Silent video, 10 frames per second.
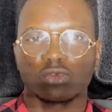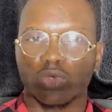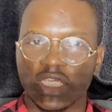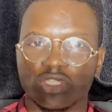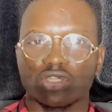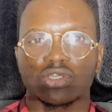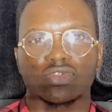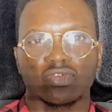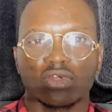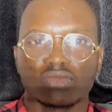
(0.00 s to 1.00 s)

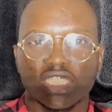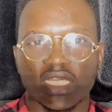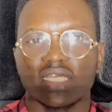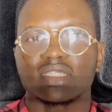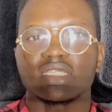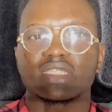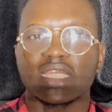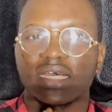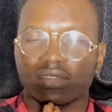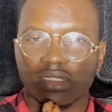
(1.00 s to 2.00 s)
questions from
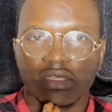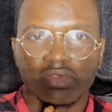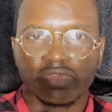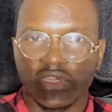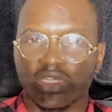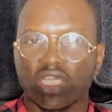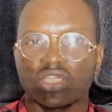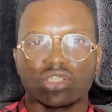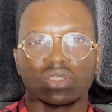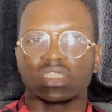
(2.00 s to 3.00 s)
genetics and
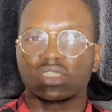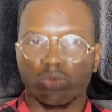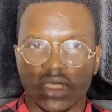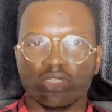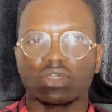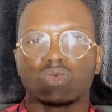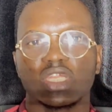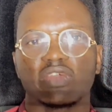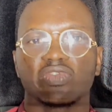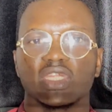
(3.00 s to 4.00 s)
variation. Question
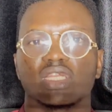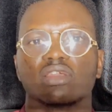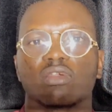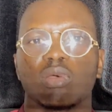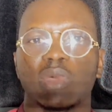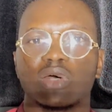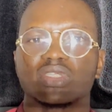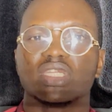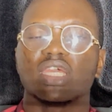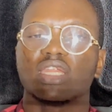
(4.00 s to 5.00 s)
will definitely come
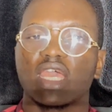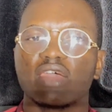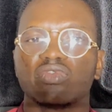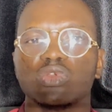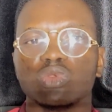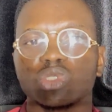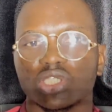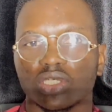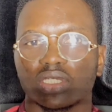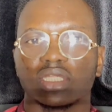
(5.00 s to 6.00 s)
out. Then
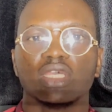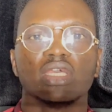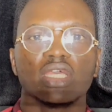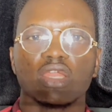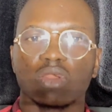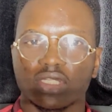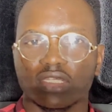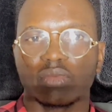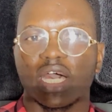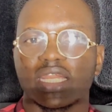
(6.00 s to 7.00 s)
evolution, a
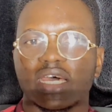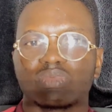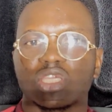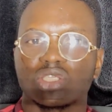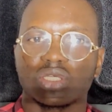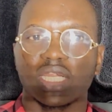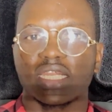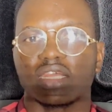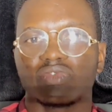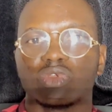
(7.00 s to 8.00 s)
lot about adaptation
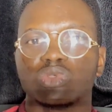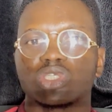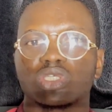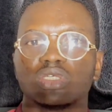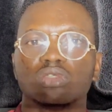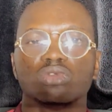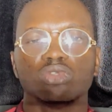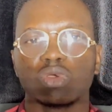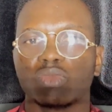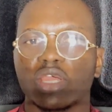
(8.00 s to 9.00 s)
and
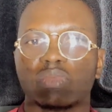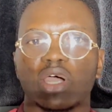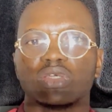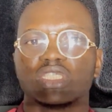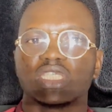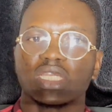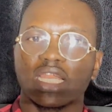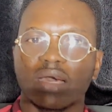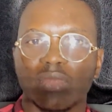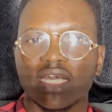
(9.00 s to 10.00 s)
evolution. Know more about
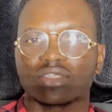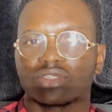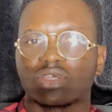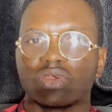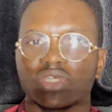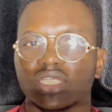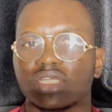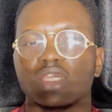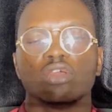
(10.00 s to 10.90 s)
Jean Lamarck's theory,